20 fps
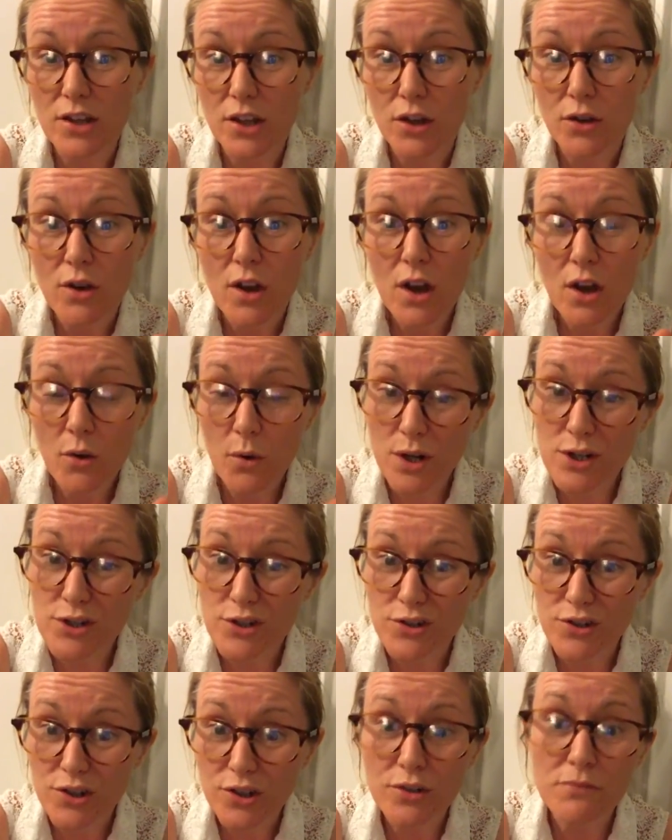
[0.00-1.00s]
So
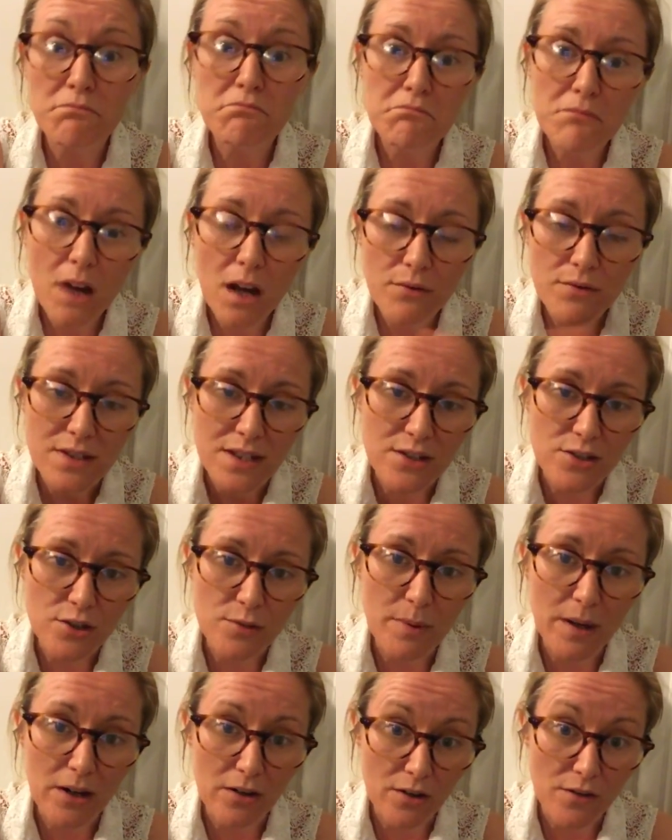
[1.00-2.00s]
question 2, I would say
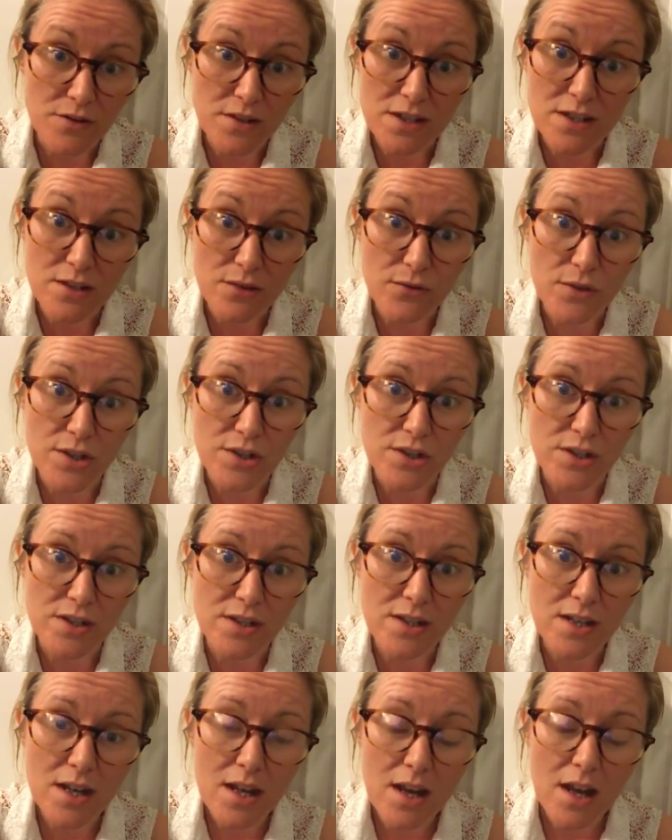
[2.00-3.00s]
2 paragraphs is
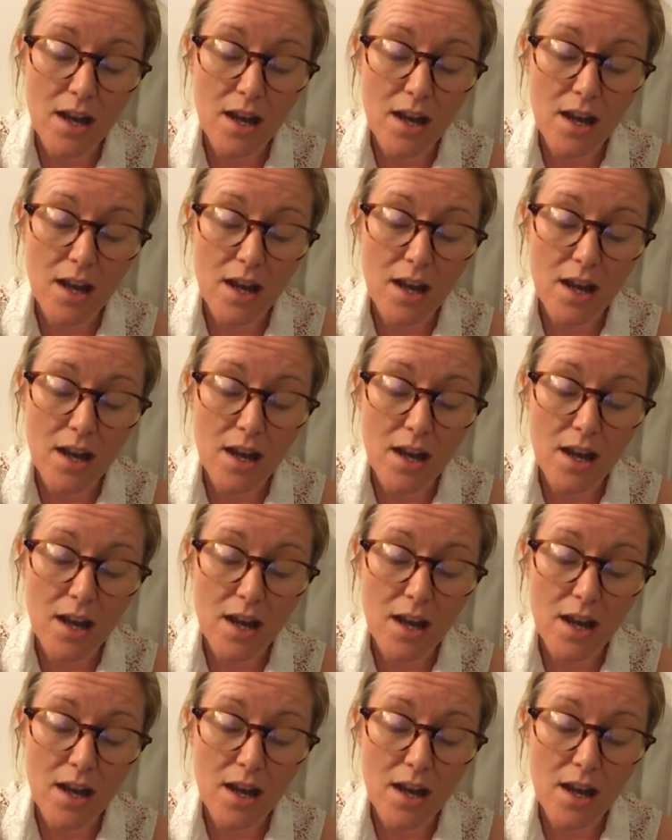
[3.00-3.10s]
sufficient.